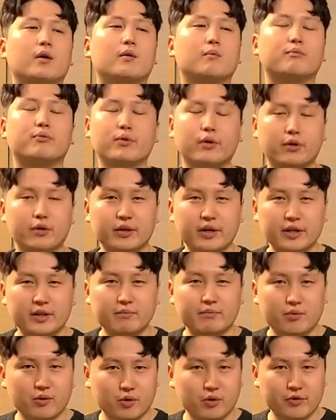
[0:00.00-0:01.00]

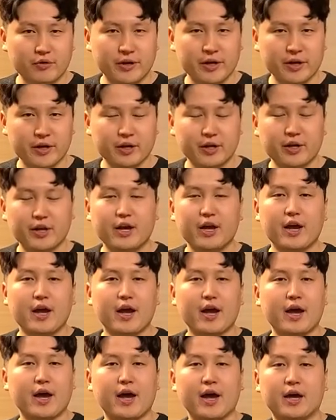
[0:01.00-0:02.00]
Brooklyn Brewery
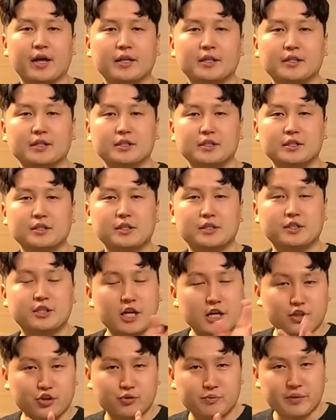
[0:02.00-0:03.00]
and
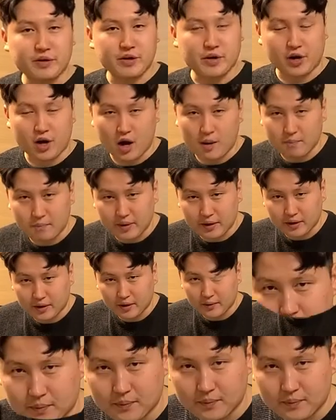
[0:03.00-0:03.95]
Jeju Beer Company.